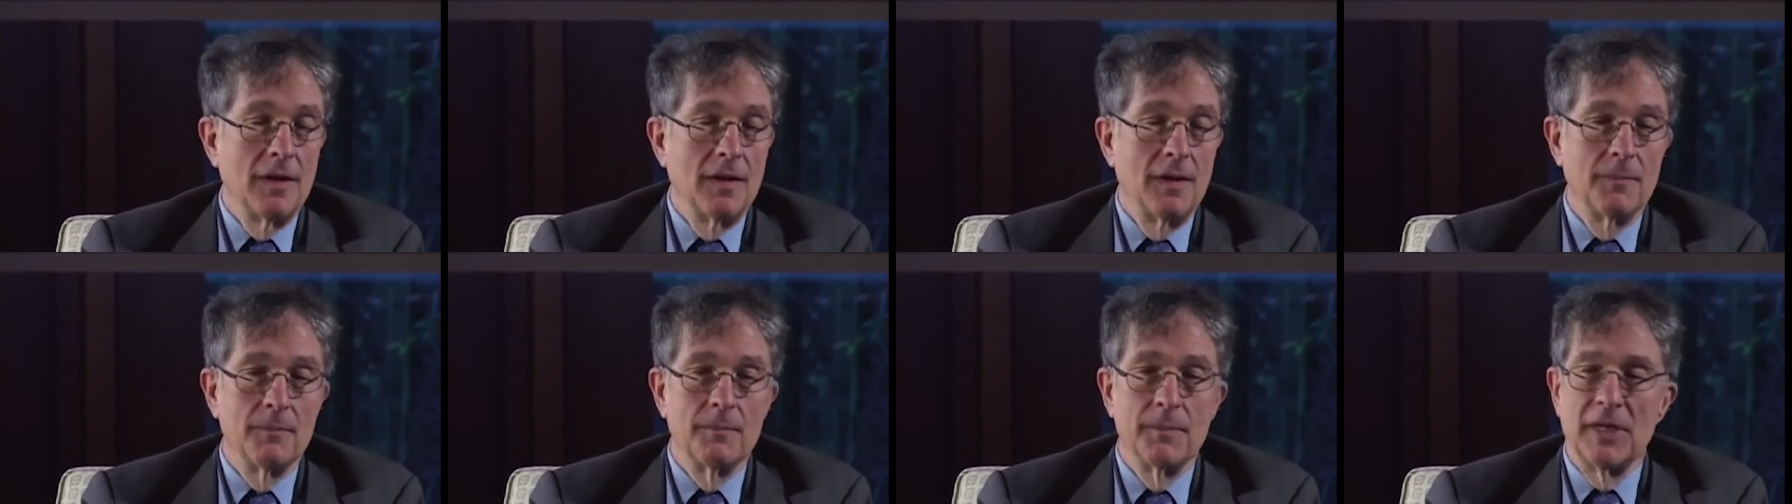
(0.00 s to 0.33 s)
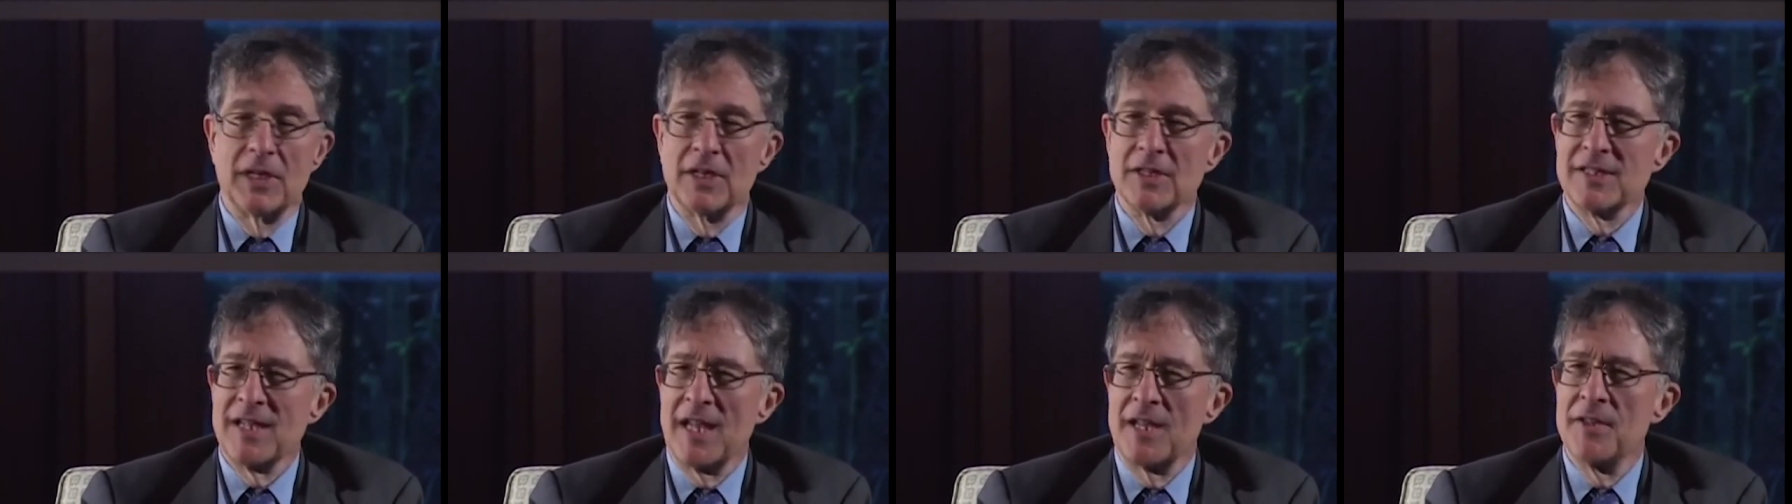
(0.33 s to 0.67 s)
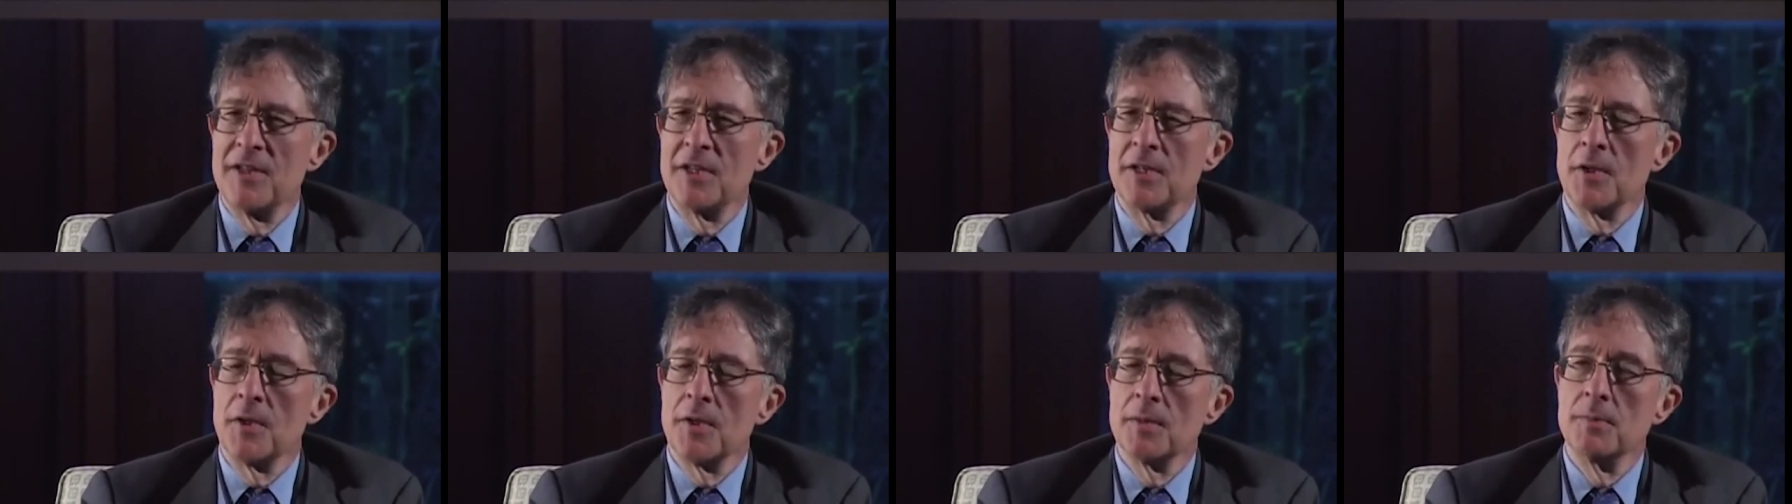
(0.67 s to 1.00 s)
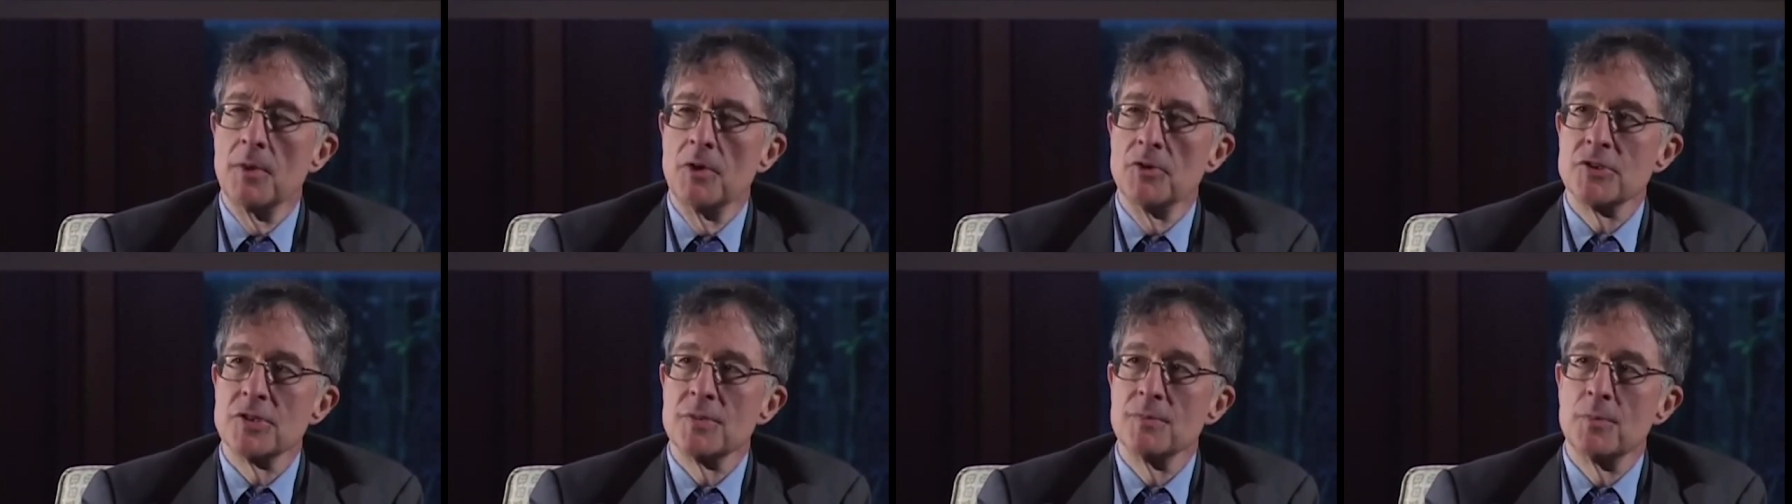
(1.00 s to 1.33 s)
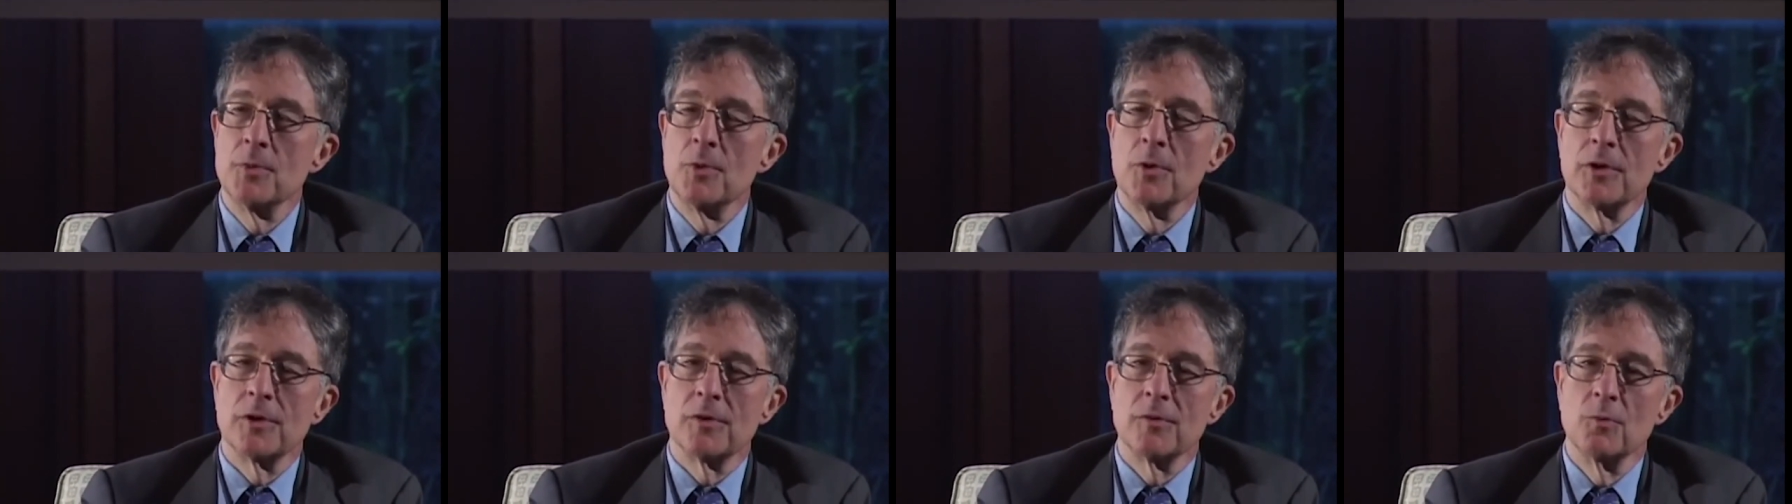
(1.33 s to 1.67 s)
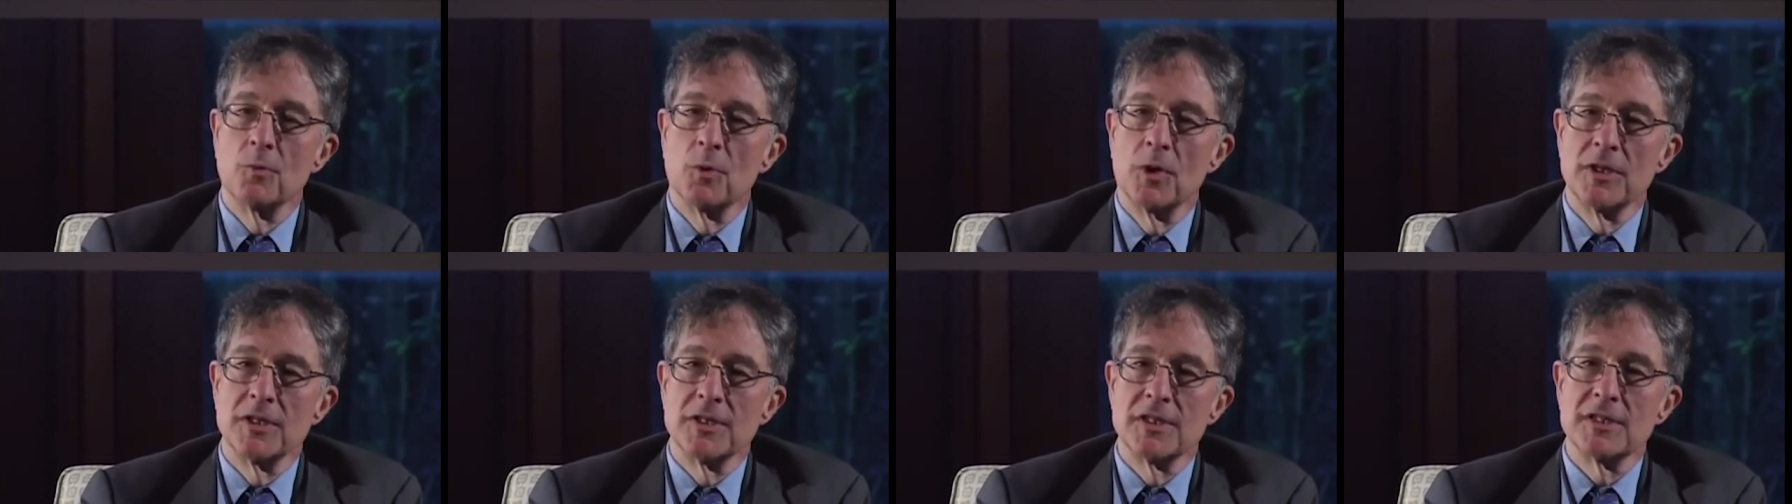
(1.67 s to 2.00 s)
um, because I think they're the most
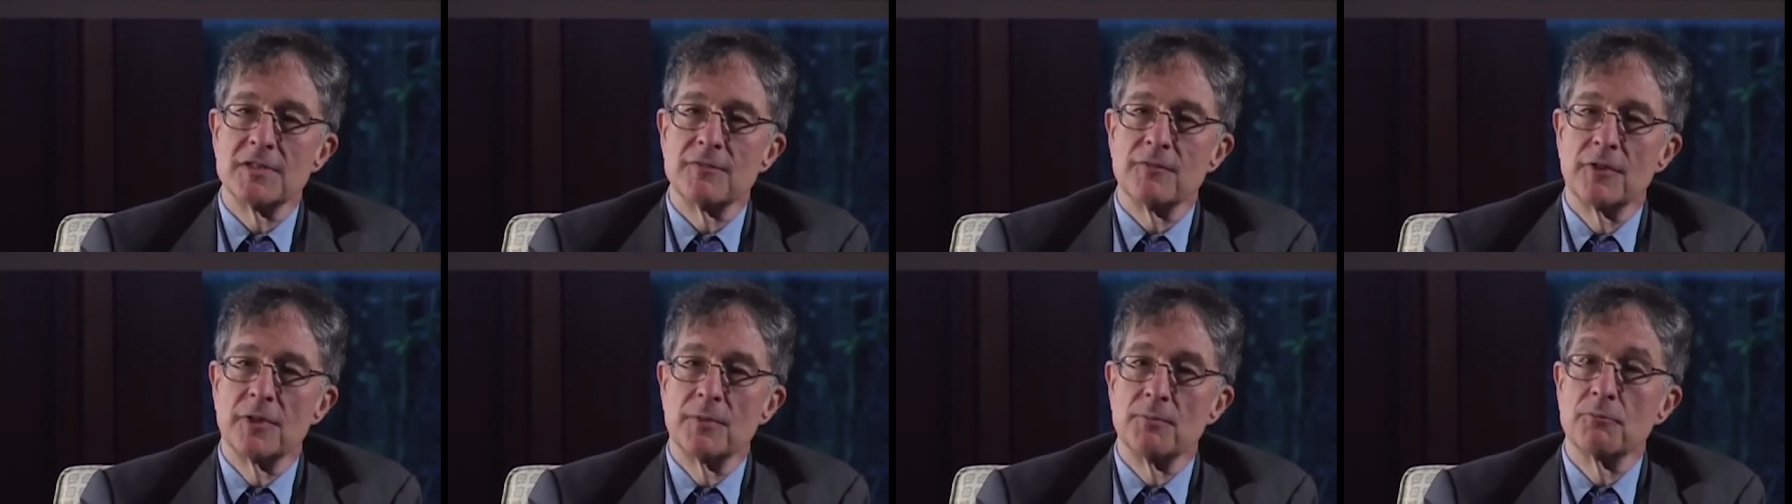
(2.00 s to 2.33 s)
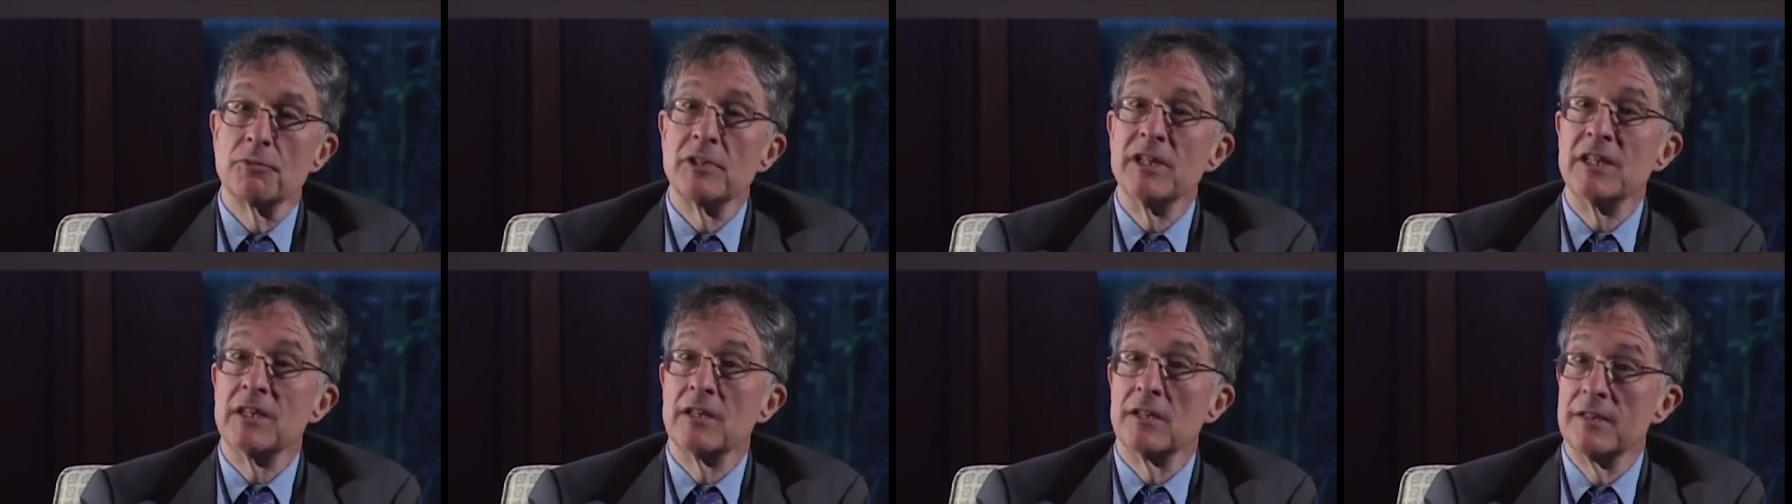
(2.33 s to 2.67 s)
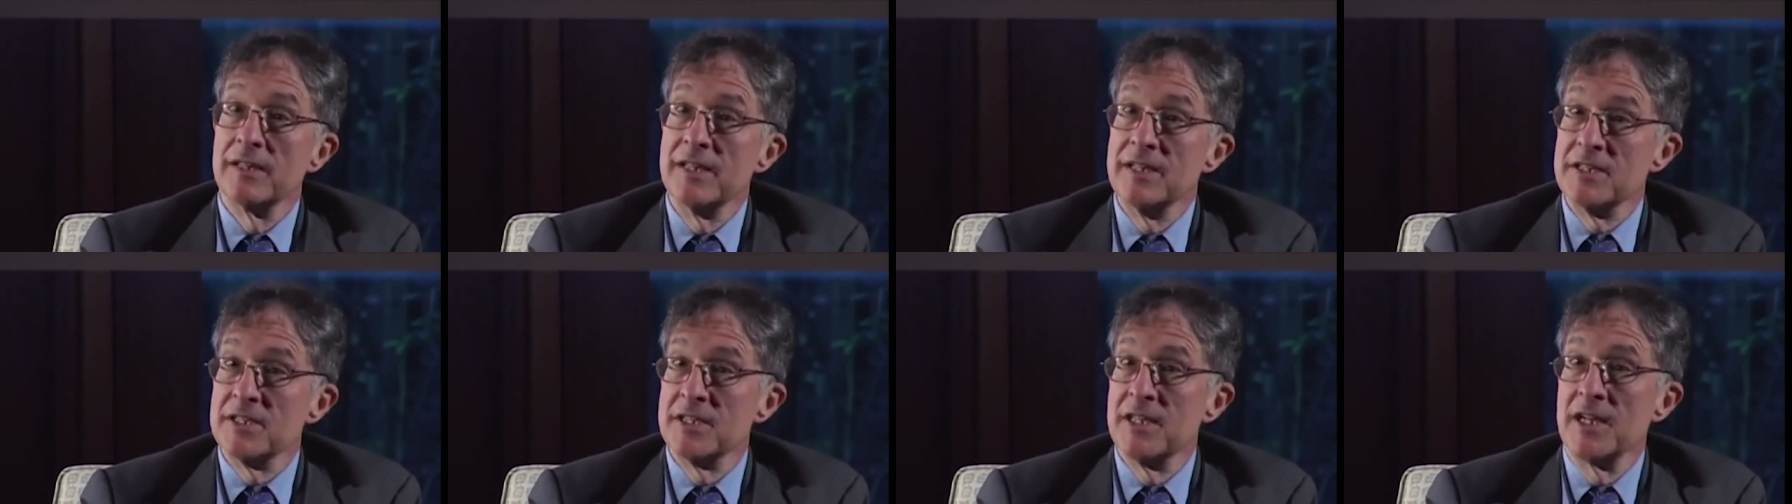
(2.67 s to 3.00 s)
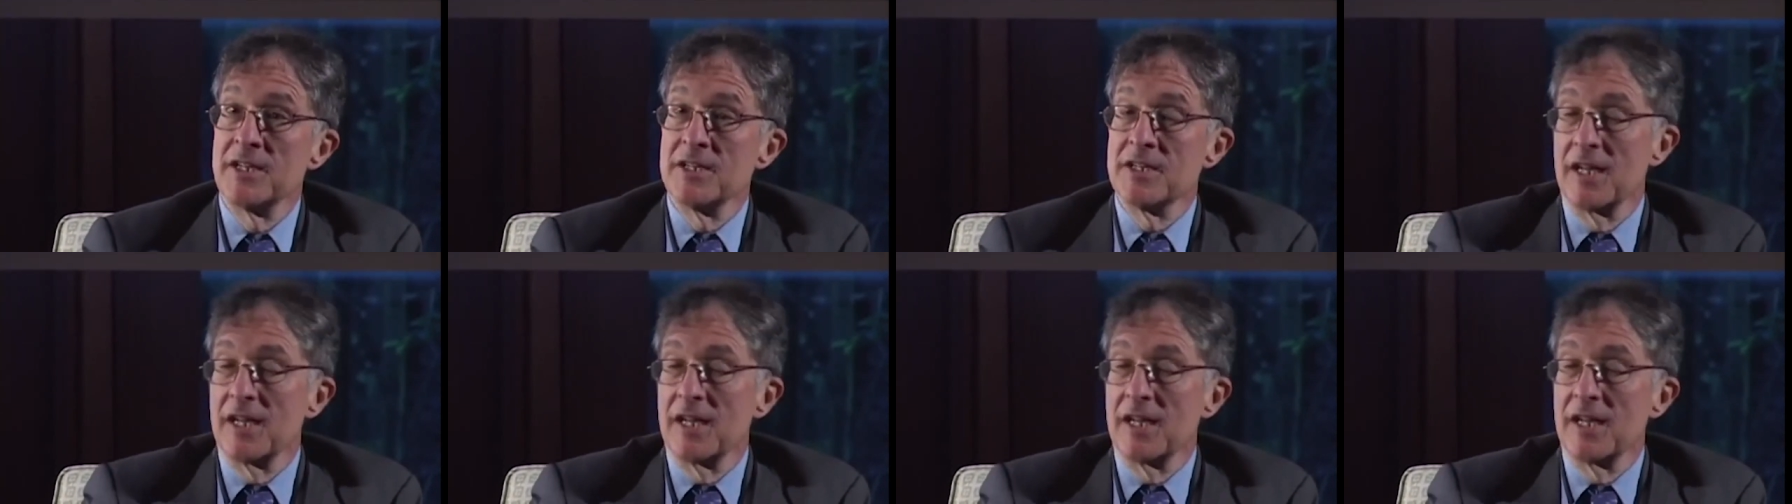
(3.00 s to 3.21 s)
important ones for pre-collegiate